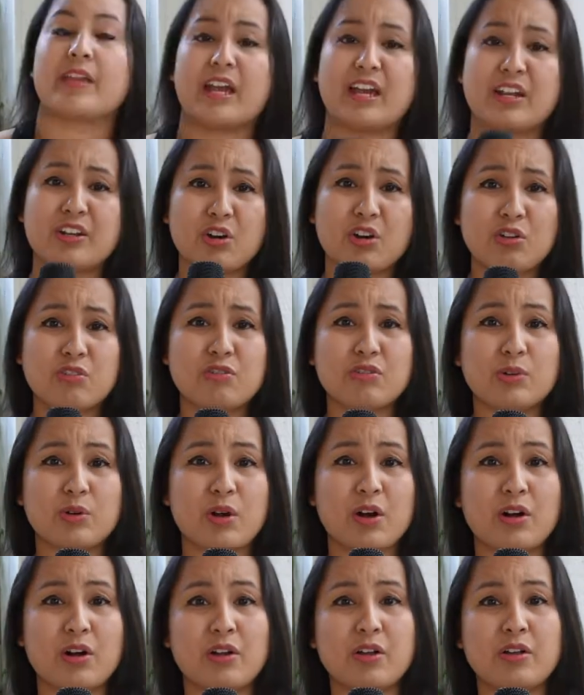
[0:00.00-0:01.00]
And
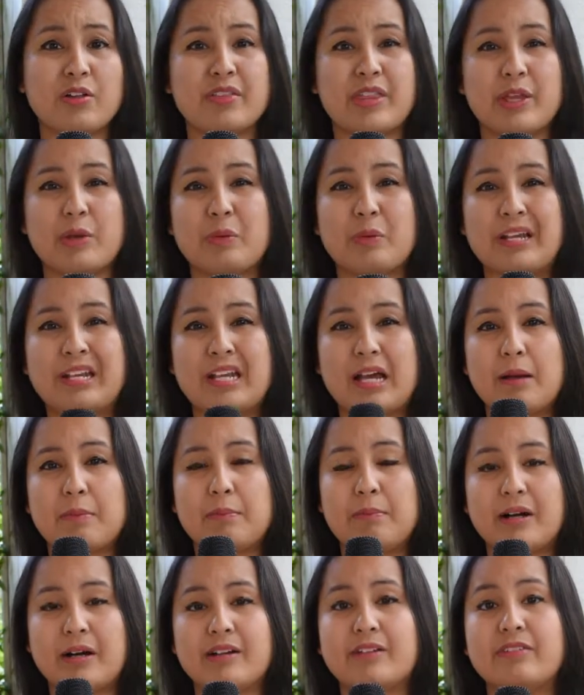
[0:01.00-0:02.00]
overall, they went
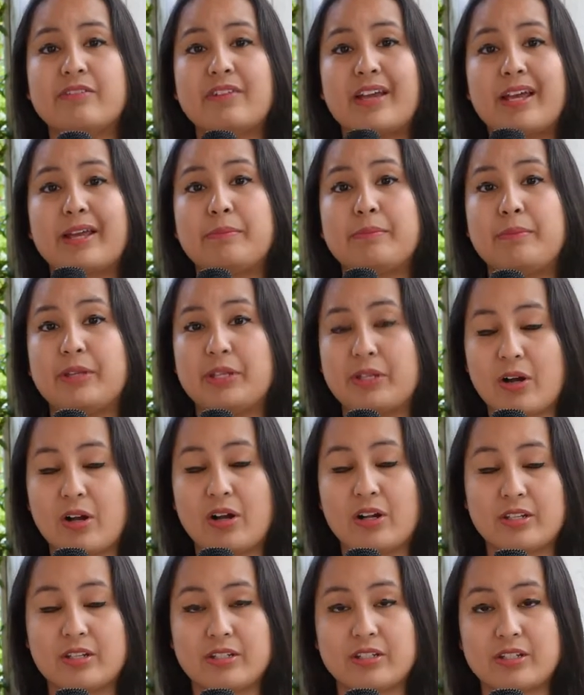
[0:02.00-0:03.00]
above and
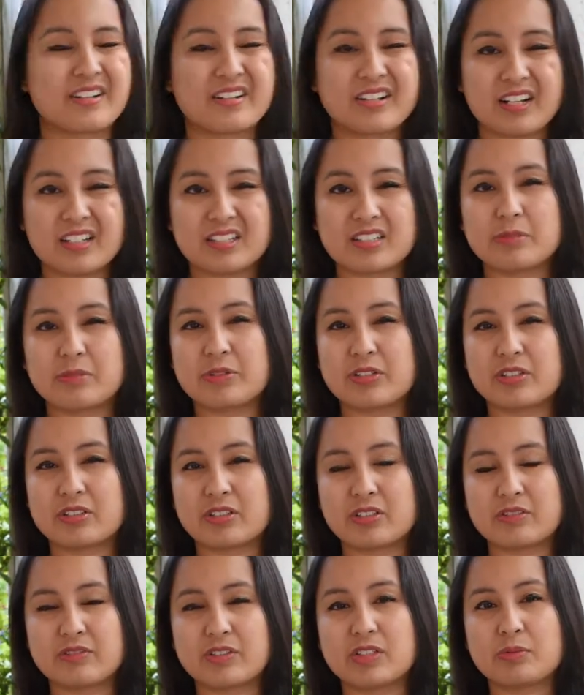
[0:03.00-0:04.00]
beyond. Customer
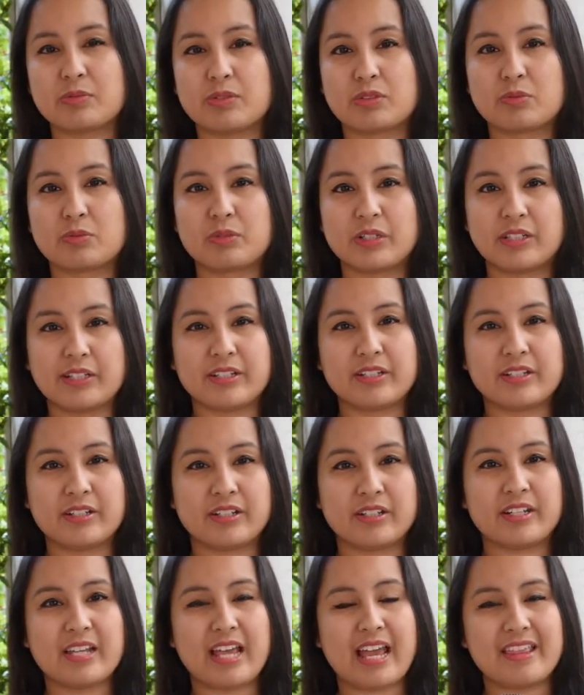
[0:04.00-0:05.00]
service was really
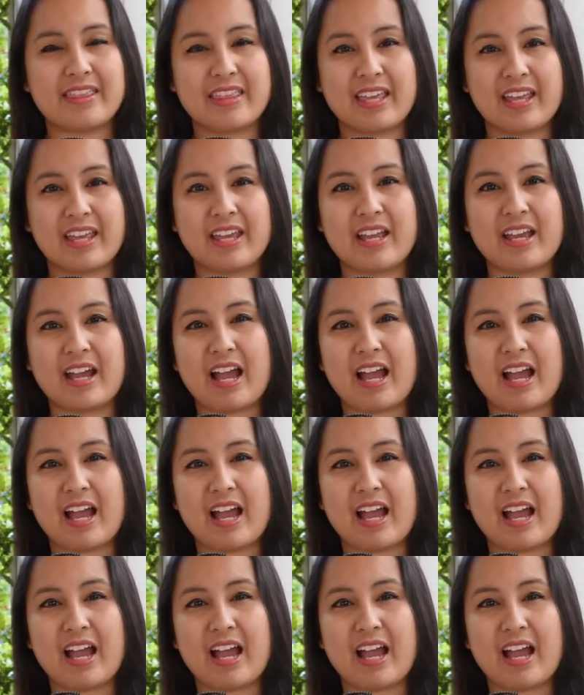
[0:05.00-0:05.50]
good, and they